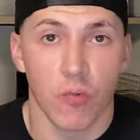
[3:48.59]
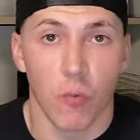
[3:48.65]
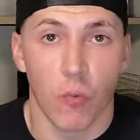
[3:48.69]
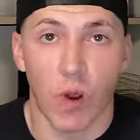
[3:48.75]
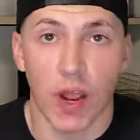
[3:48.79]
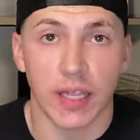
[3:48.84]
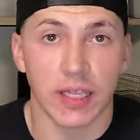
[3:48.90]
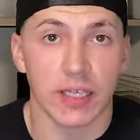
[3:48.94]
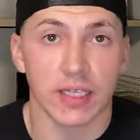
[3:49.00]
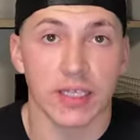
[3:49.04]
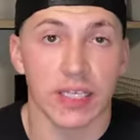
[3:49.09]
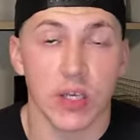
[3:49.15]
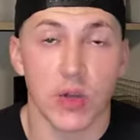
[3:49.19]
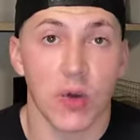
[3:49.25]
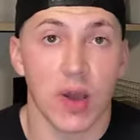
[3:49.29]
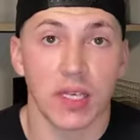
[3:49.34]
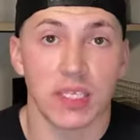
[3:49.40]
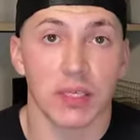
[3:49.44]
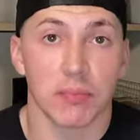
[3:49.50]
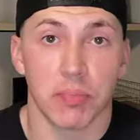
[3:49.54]
waiting to see
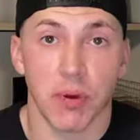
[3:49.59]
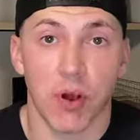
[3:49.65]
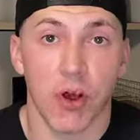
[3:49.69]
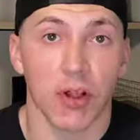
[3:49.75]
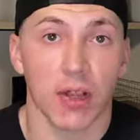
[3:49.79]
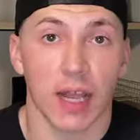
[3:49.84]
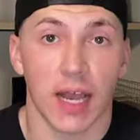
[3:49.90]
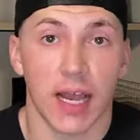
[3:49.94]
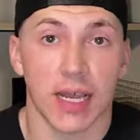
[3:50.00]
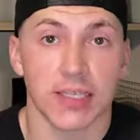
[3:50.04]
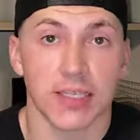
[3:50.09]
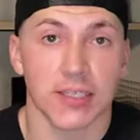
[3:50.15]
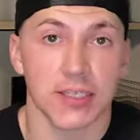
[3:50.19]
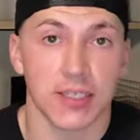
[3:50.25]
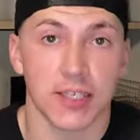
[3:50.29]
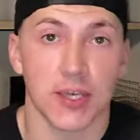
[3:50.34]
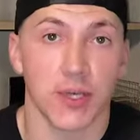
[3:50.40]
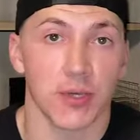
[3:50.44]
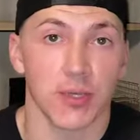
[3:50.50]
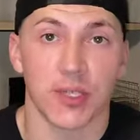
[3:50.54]
who has the ball last
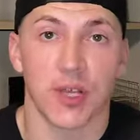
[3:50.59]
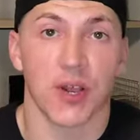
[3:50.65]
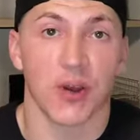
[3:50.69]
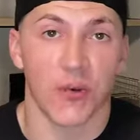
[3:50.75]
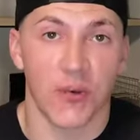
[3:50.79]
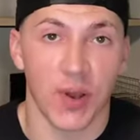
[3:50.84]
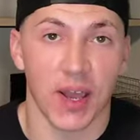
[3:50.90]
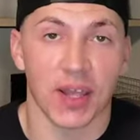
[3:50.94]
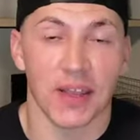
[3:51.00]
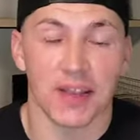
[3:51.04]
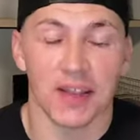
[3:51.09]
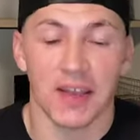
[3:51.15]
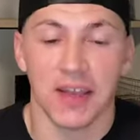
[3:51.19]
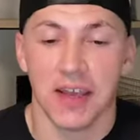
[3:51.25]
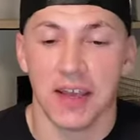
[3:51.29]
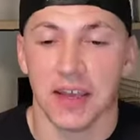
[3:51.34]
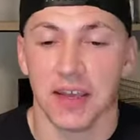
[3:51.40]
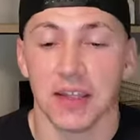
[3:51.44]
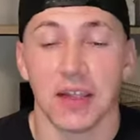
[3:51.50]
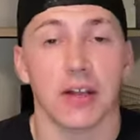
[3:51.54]
to see who's going to win.
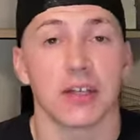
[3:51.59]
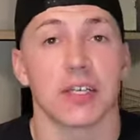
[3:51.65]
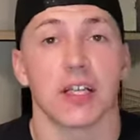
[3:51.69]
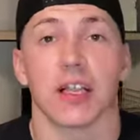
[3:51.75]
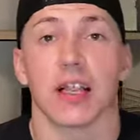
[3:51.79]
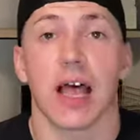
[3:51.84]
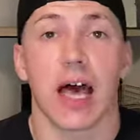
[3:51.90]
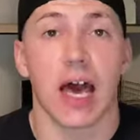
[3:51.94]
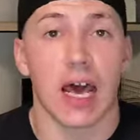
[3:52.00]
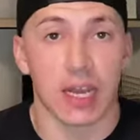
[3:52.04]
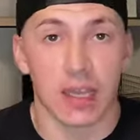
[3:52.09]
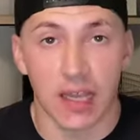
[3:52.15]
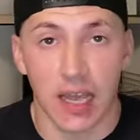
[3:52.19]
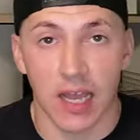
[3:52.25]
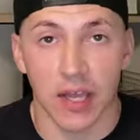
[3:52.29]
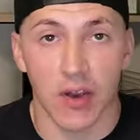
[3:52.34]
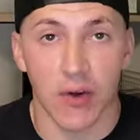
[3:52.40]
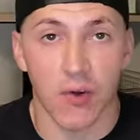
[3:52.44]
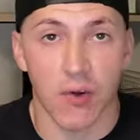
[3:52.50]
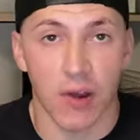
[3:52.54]
There's a lot of
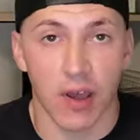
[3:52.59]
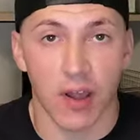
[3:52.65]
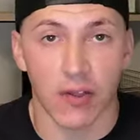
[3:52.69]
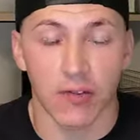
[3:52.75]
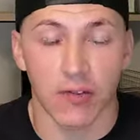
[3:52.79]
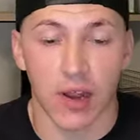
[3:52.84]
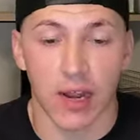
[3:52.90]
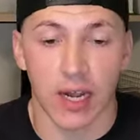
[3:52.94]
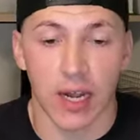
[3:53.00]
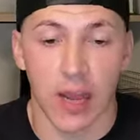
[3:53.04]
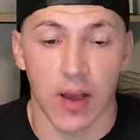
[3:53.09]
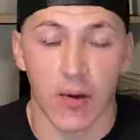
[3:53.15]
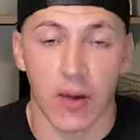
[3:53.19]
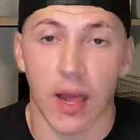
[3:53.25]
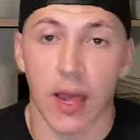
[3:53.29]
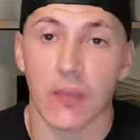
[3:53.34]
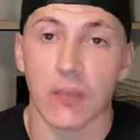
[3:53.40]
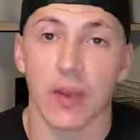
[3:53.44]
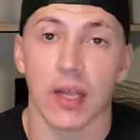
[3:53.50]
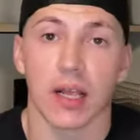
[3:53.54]
that going on right now,
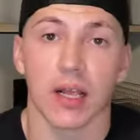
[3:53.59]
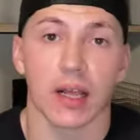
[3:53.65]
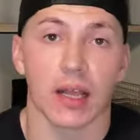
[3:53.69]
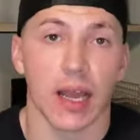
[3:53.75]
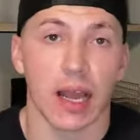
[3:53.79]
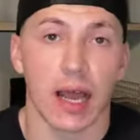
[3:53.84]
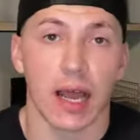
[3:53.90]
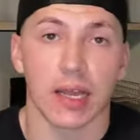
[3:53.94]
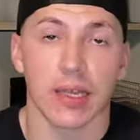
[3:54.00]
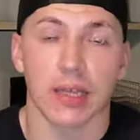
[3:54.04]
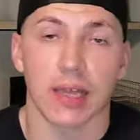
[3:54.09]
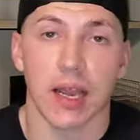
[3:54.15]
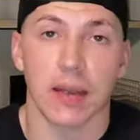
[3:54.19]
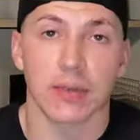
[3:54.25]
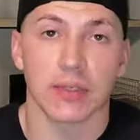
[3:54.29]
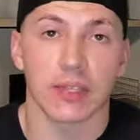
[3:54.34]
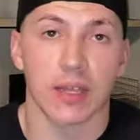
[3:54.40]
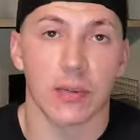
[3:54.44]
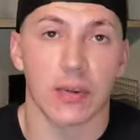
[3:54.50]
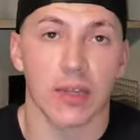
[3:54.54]
and I mean a lot.
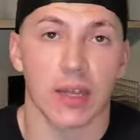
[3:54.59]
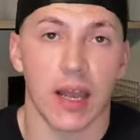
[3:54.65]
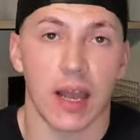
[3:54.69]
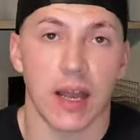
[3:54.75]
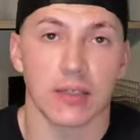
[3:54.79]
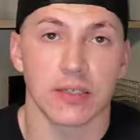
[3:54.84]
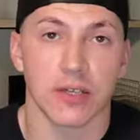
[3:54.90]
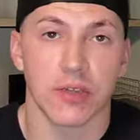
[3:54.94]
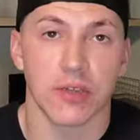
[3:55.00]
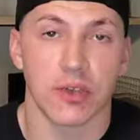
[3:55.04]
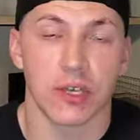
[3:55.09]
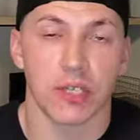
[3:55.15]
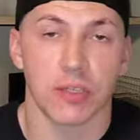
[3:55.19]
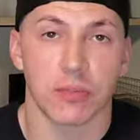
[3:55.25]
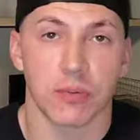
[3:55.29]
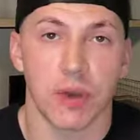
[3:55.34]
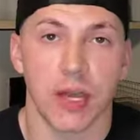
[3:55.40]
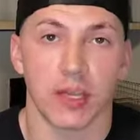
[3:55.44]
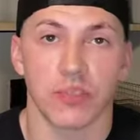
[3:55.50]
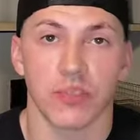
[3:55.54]
Games coming down to
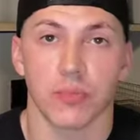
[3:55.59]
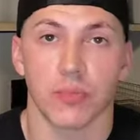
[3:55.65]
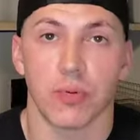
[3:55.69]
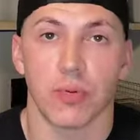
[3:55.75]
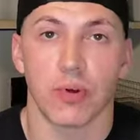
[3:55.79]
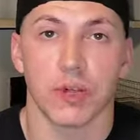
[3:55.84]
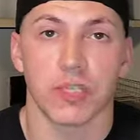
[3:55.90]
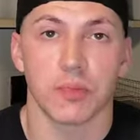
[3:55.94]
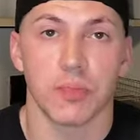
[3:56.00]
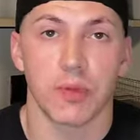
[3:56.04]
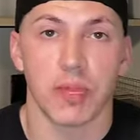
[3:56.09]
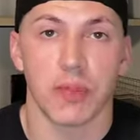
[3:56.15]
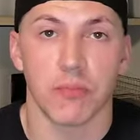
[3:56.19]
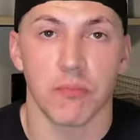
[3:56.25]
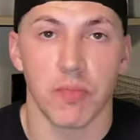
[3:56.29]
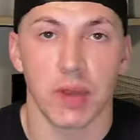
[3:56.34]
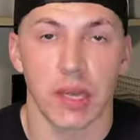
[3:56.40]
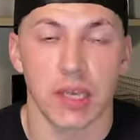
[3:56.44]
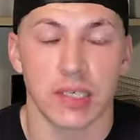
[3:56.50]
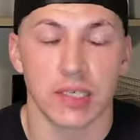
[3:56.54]
just extra points being
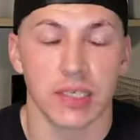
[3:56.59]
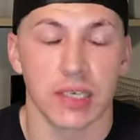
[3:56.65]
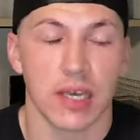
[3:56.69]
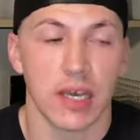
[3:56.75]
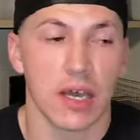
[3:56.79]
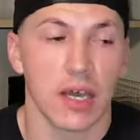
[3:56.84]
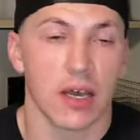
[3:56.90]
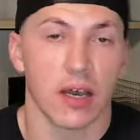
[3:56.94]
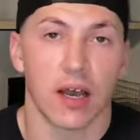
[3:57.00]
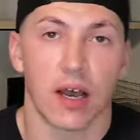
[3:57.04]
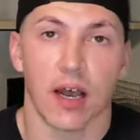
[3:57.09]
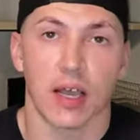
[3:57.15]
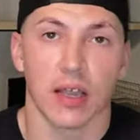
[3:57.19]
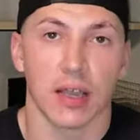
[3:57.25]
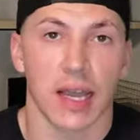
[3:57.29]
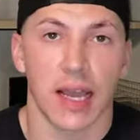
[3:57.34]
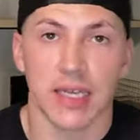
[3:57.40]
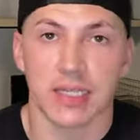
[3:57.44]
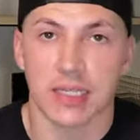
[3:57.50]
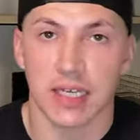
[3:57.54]
missed, uh,
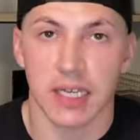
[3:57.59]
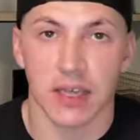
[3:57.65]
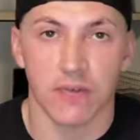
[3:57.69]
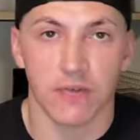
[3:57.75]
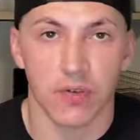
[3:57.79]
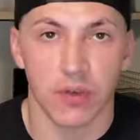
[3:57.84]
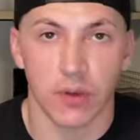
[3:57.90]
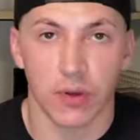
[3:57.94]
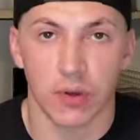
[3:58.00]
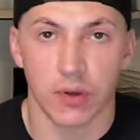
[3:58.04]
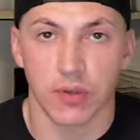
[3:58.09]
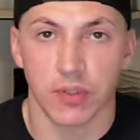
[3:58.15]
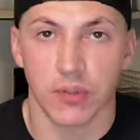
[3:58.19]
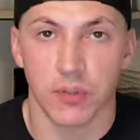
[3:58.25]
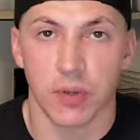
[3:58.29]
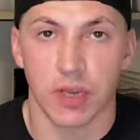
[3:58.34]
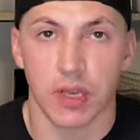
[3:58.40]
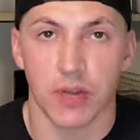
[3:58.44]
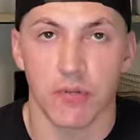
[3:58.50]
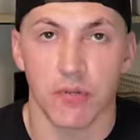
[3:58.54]
last second field goals
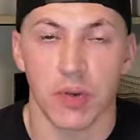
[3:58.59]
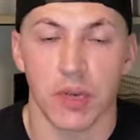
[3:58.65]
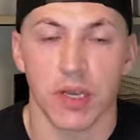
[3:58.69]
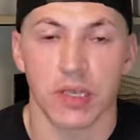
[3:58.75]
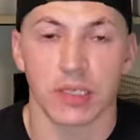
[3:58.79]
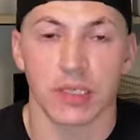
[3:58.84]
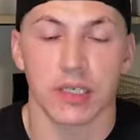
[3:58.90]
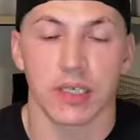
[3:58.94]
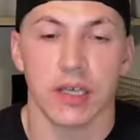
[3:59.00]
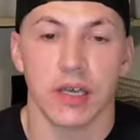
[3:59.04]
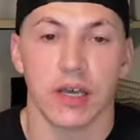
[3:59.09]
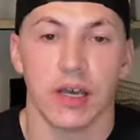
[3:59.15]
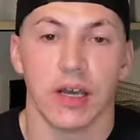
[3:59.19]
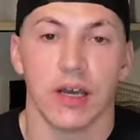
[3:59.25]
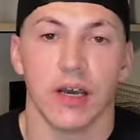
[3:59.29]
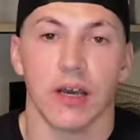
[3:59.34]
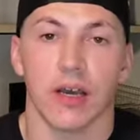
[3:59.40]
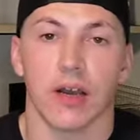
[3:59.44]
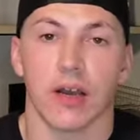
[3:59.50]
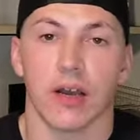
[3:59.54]
being missed.
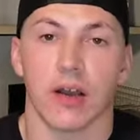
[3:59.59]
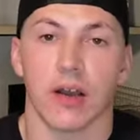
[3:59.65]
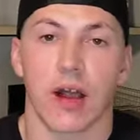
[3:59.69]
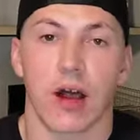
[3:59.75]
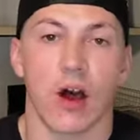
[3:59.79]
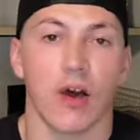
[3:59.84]
Uh,